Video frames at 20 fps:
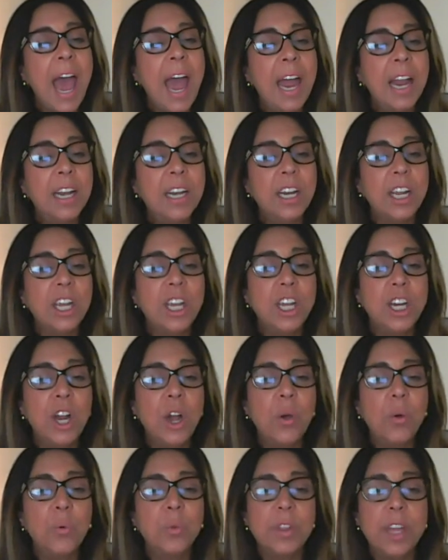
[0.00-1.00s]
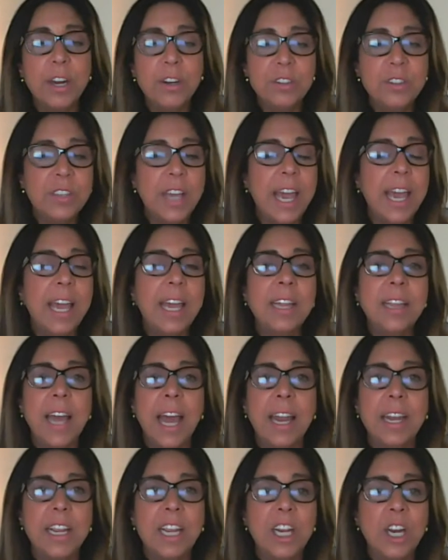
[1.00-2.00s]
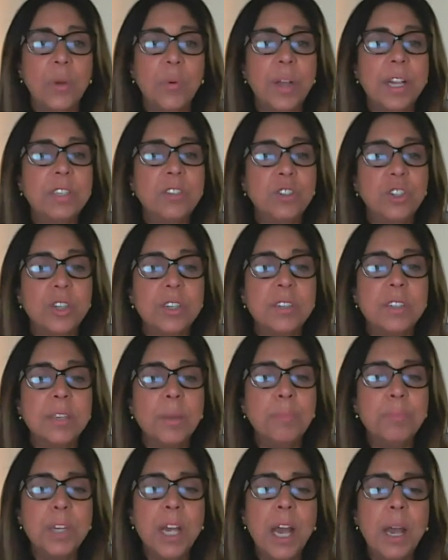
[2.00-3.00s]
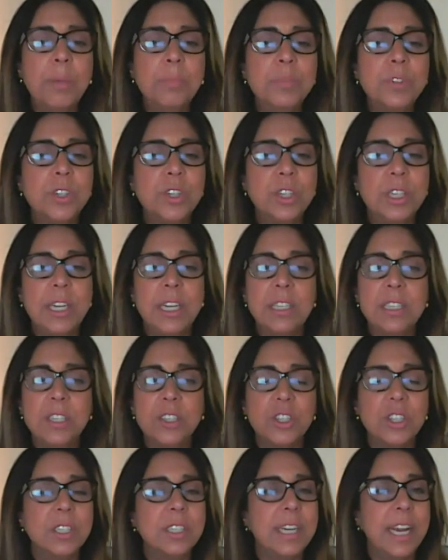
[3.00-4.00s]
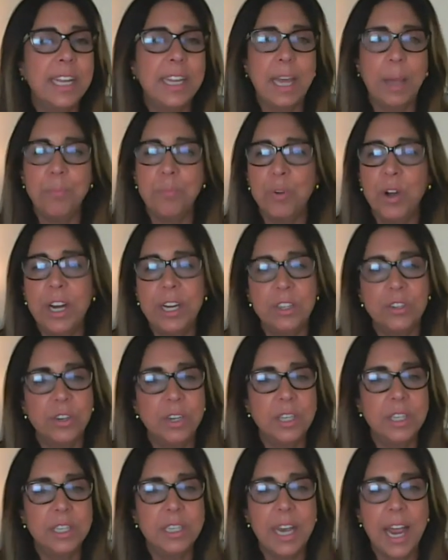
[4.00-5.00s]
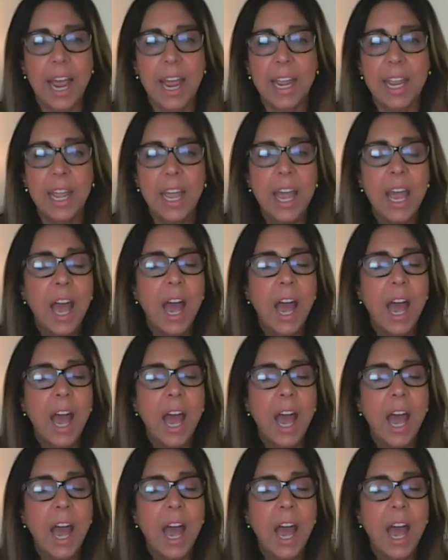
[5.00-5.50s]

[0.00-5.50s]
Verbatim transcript: and you know, they're saying that you know, it's just sometimes you need to just take that break during the day